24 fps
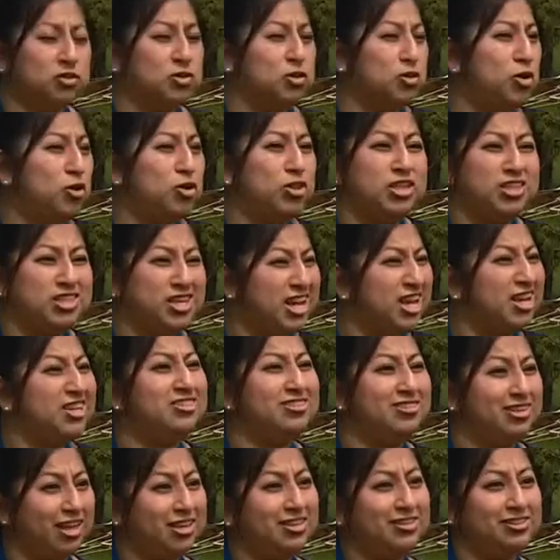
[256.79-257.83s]
to know that they
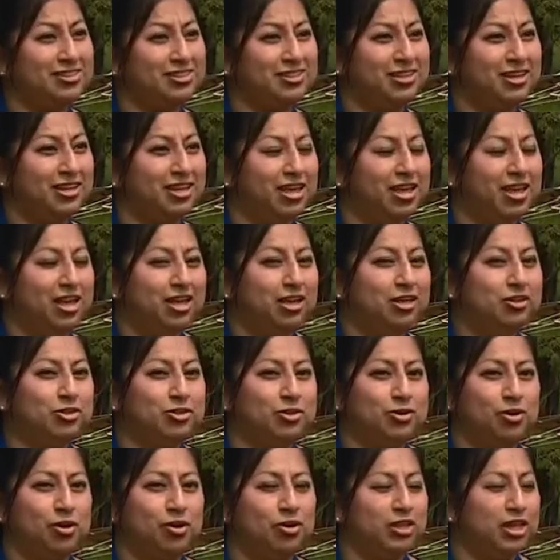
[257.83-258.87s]
exist,
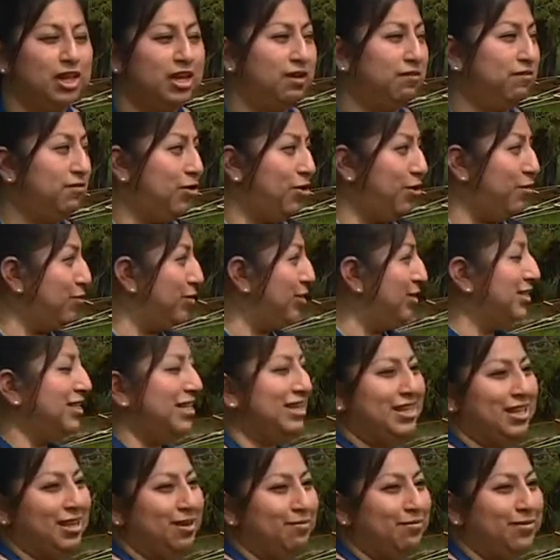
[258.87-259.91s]
to know that if you ever
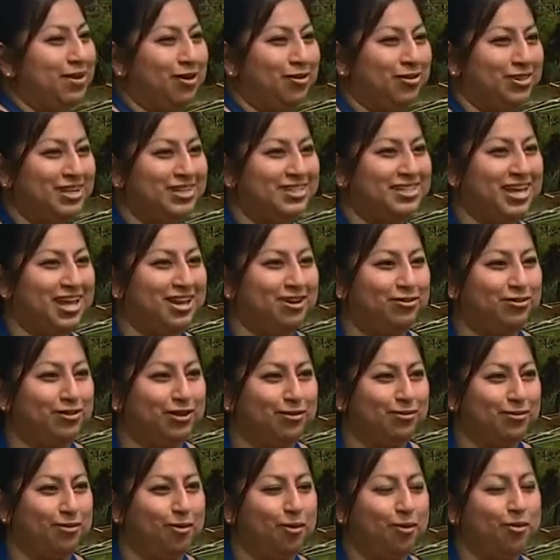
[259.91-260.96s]
see them on the side of
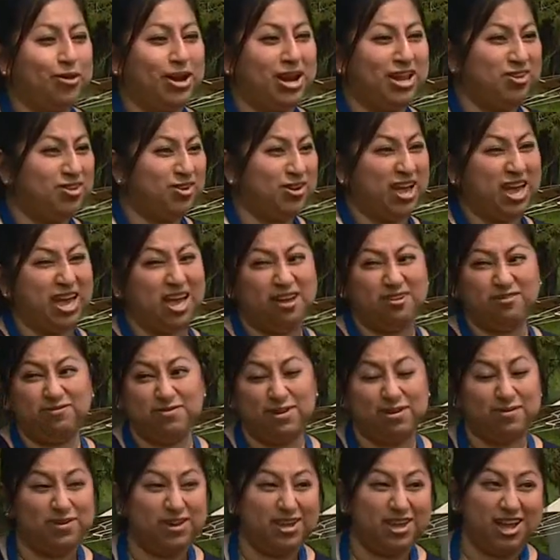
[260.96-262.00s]
the road and you have
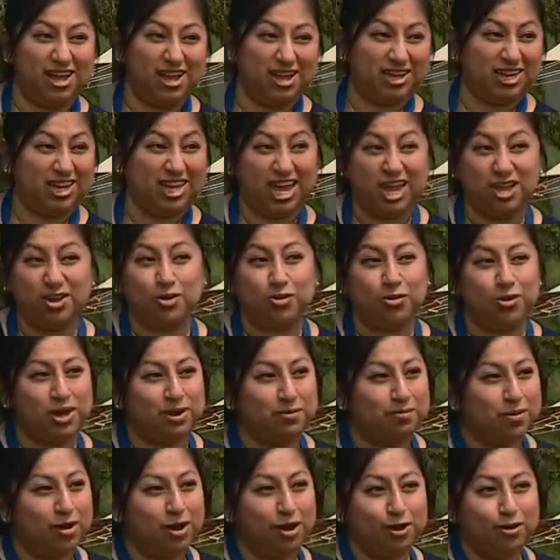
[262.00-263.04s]
maybe a
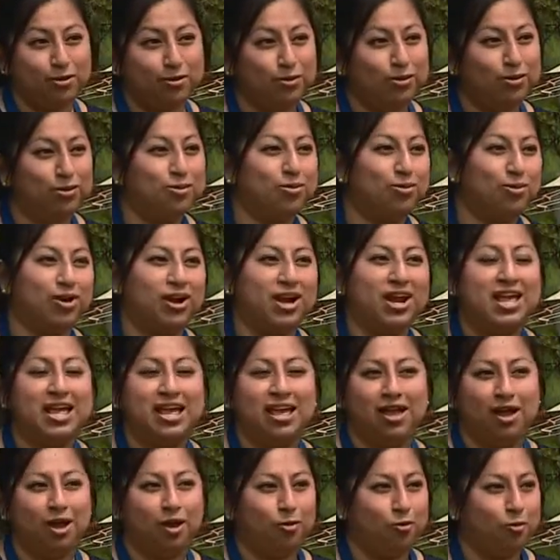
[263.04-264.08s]
Gatorade bottle or
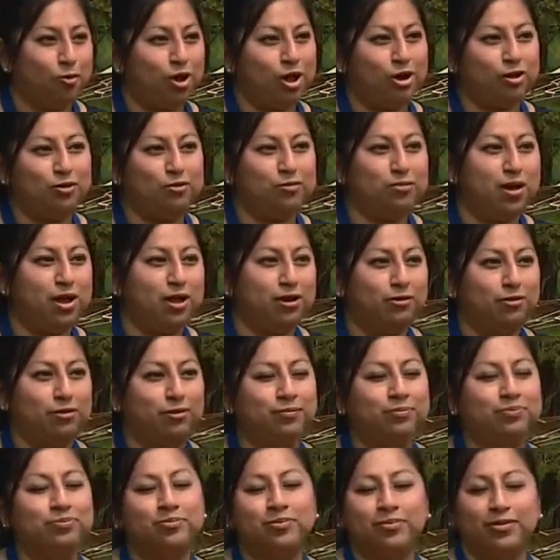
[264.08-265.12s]
a water
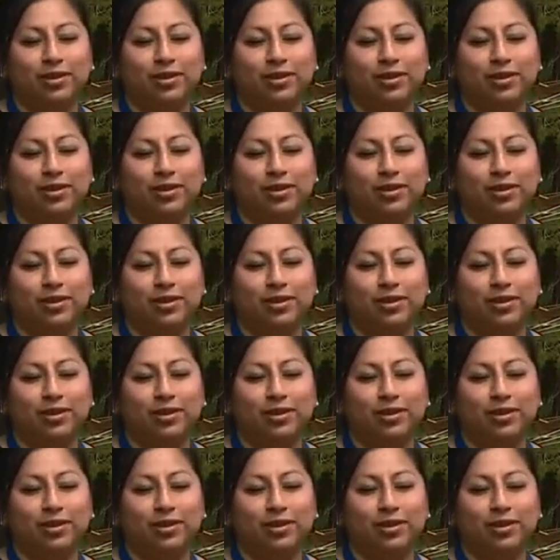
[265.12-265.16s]
bottle,